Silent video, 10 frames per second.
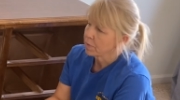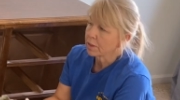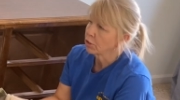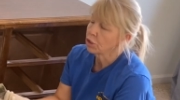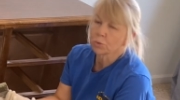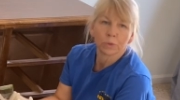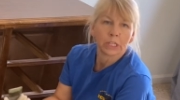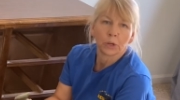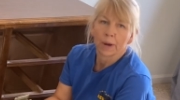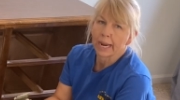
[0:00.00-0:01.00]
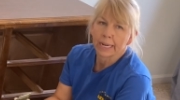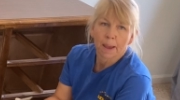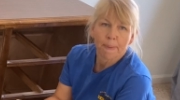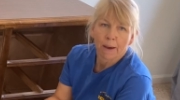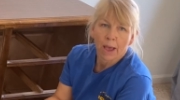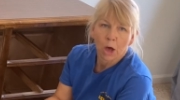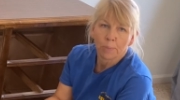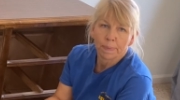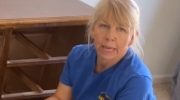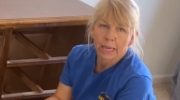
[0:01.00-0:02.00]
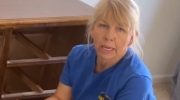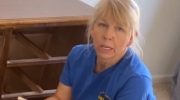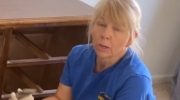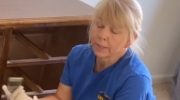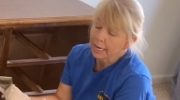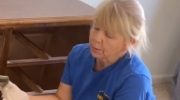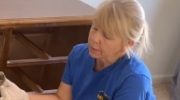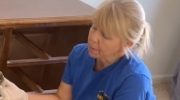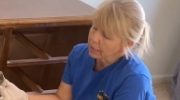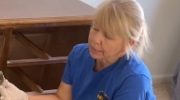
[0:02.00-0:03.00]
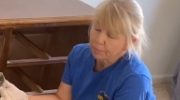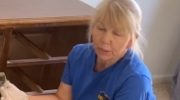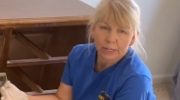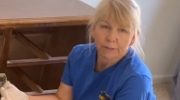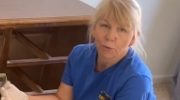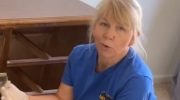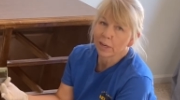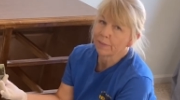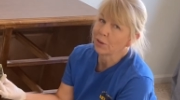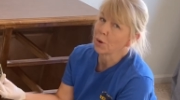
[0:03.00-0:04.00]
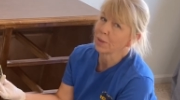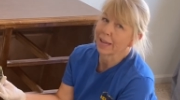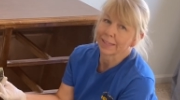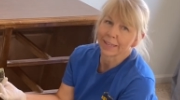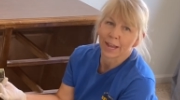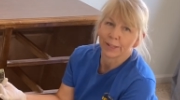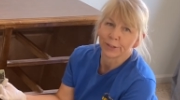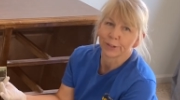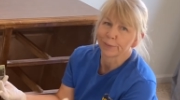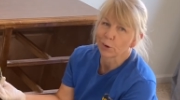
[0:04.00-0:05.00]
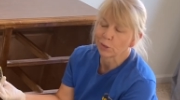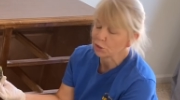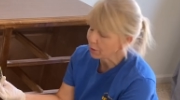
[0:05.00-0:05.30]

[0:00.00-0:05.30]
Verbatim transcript: they're just really great about helping you take responsibility for it. If you don't like the color, of course you